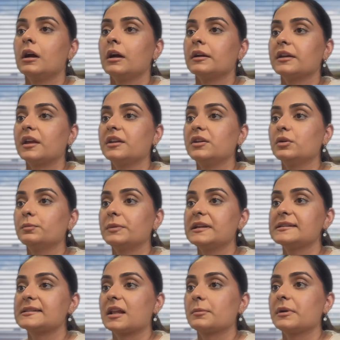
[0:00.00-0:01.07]
Can you
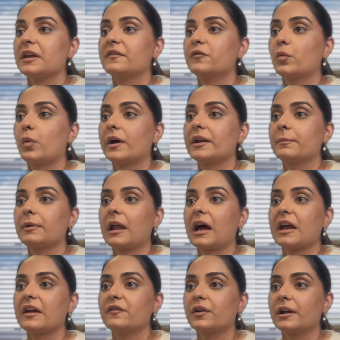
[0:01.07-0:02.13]
please tell me, if one
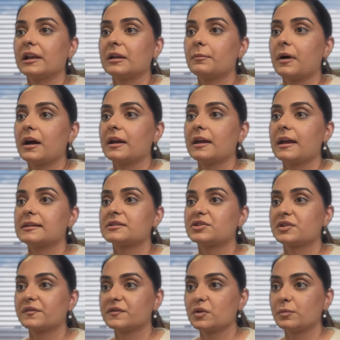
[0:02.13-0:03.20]
apply for LMI as
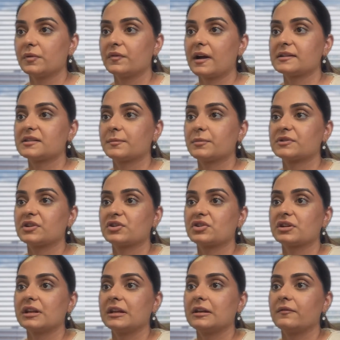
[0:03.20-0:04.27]
shift supervisor
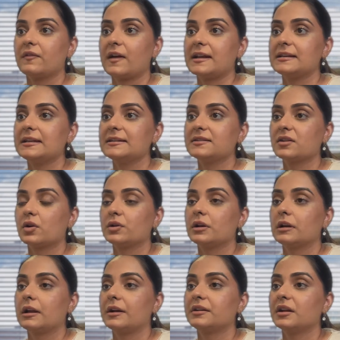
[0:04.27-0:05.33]
position in Wendy's in
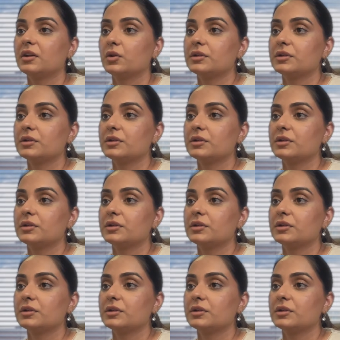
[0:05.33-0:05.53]
London,